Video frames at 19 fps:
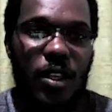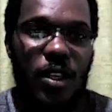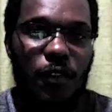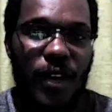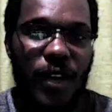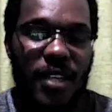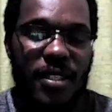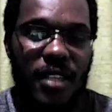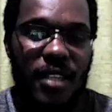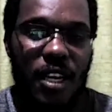
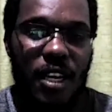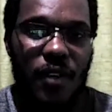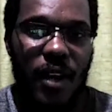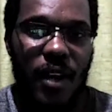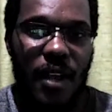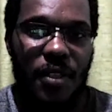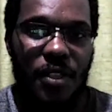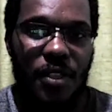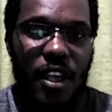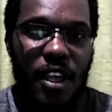If I will go
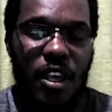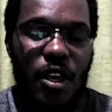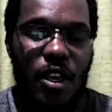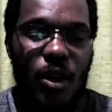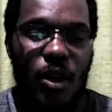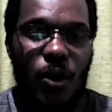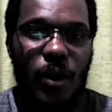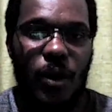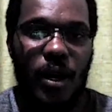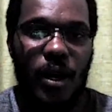first,
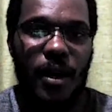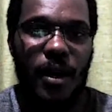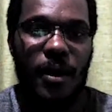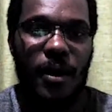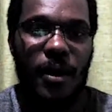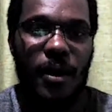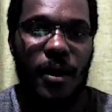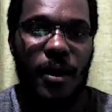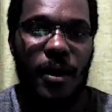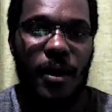Caroline, thank
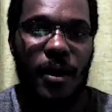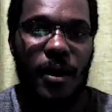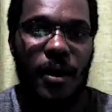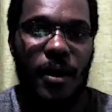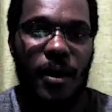you.